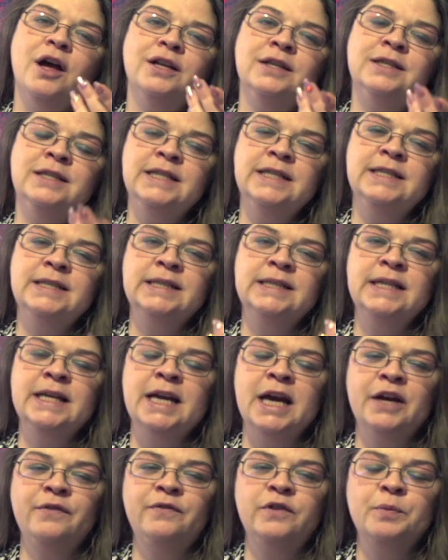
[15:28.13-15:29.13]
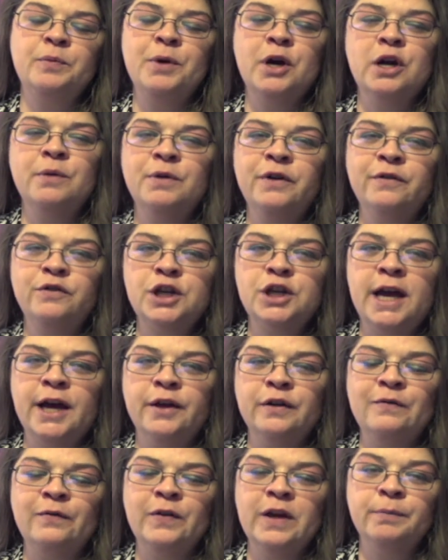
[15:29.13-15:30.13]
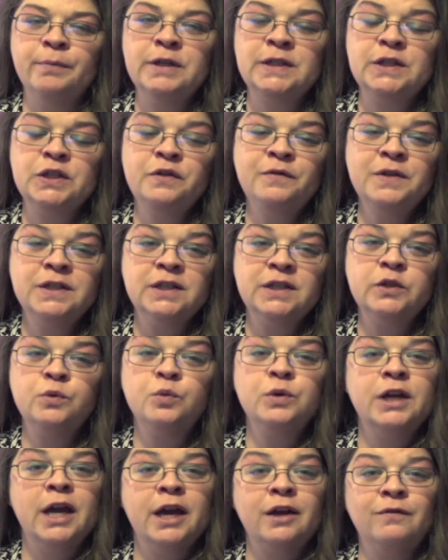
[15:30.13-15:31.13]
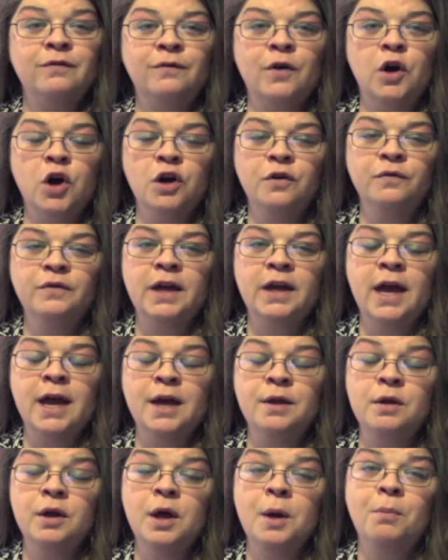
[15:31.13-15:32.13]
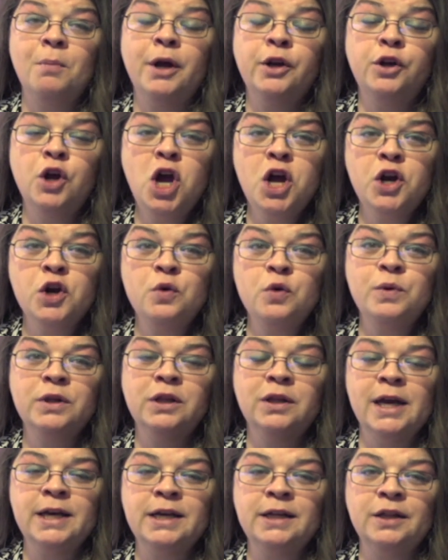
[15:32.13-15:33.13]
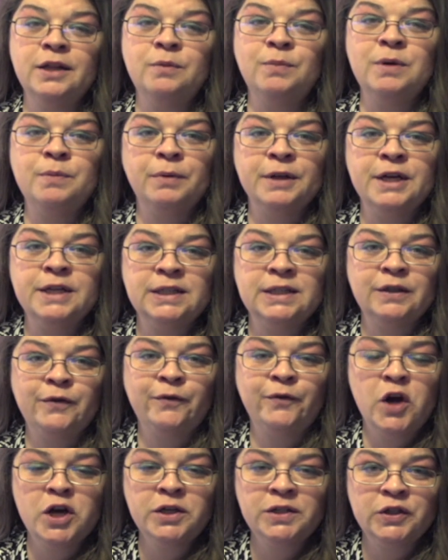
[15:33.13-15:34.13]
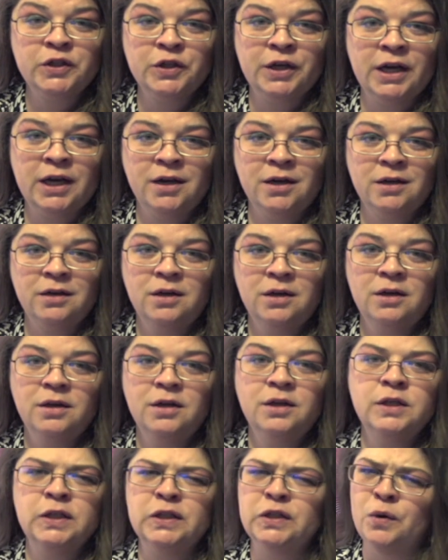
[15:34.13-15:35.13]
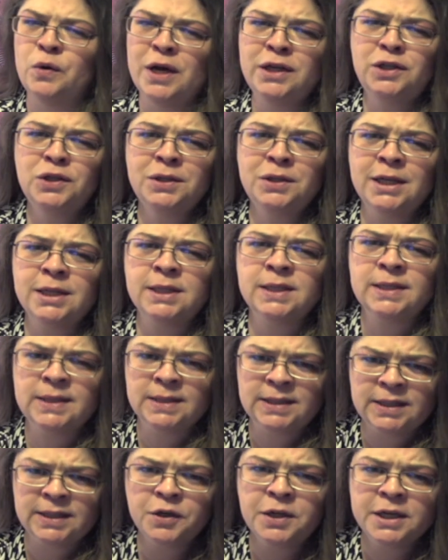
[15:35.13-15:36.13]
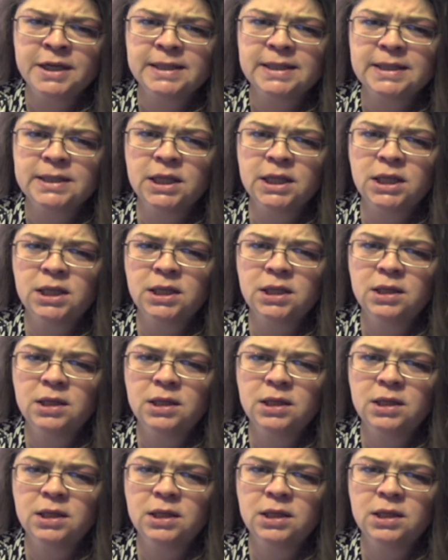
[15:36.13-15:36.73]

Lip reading: DCF, Department of Child and Family Services, would get involved and my daughter would likely be placed in foster care. So I took that seriously.